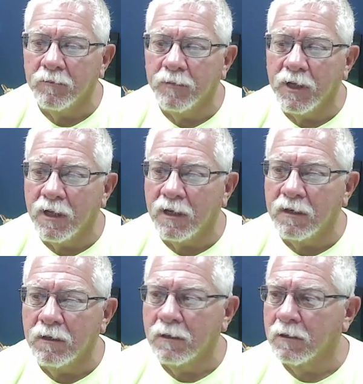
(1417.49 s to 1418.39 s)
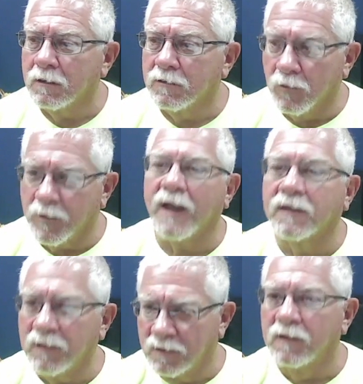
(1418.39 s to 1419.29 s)
been
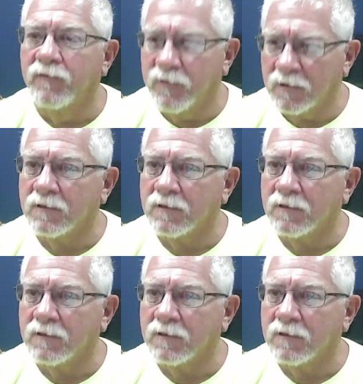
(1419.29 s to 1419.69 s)
directing the events.